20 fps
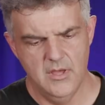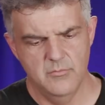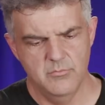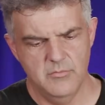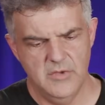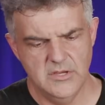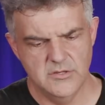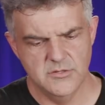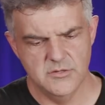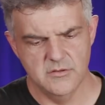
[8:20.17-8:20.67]

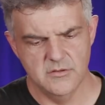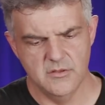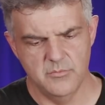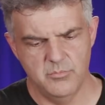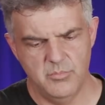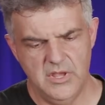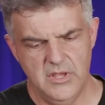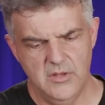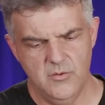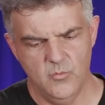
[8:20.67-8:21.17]
Make sure that
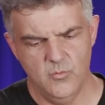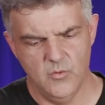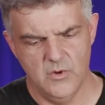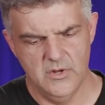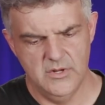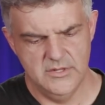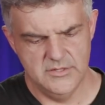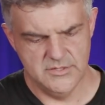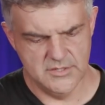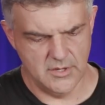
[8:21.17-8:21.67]
pin
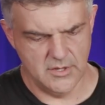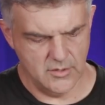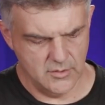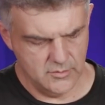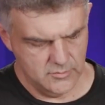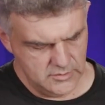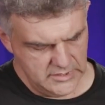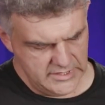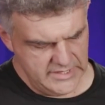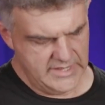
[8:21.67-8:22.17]
1 is
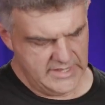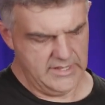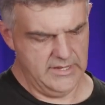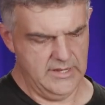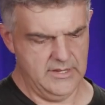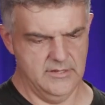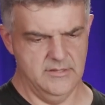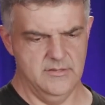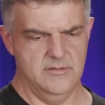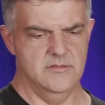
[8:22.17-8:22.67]
only
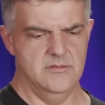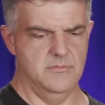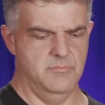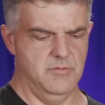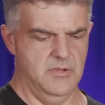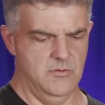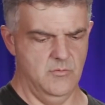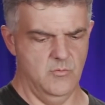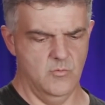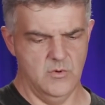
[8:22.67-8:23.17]
connected to
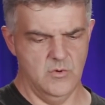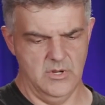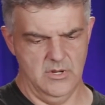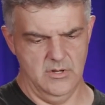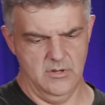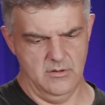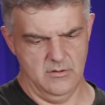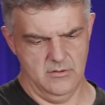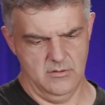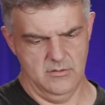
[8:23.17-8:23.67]
pin
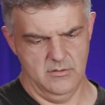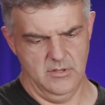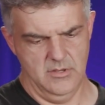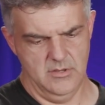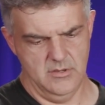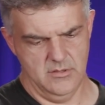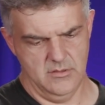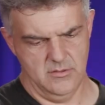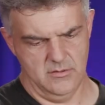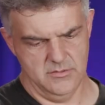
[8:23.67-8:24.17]
1 on the
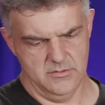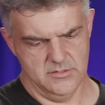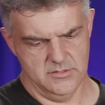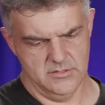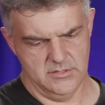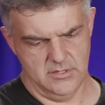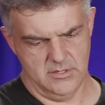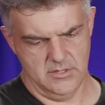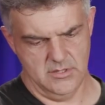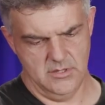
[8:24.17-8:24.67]
other
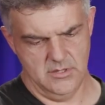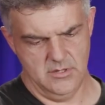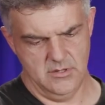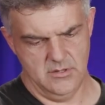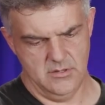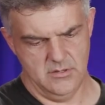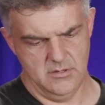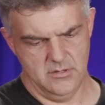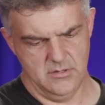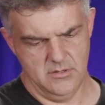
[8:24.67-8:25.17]
side.
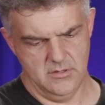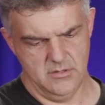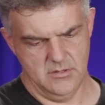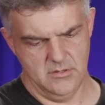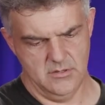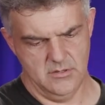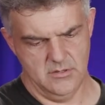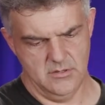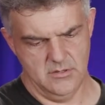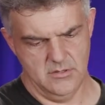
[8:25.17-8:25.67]

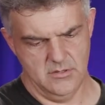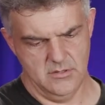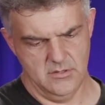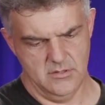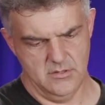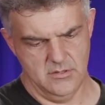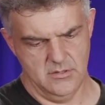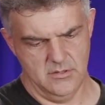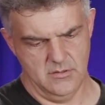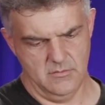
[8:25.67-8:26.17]

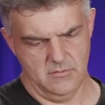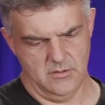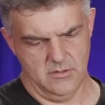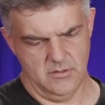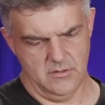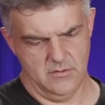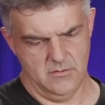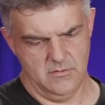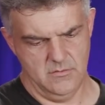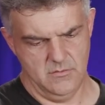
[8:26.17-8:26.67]
There we
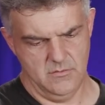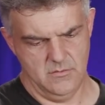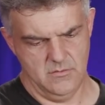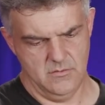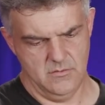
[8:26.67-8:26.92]
go.